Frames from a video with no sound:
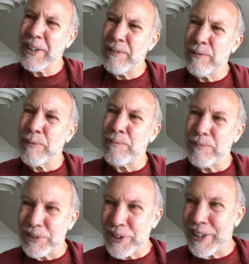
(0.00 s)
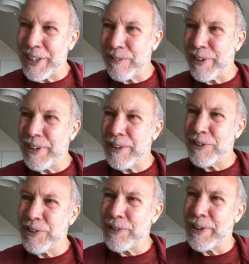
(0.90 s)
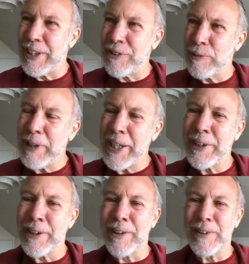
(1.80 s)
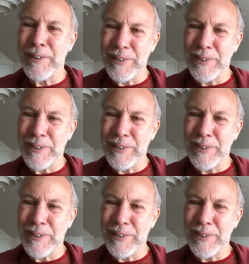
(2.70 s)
from studying what he was doing as a painter,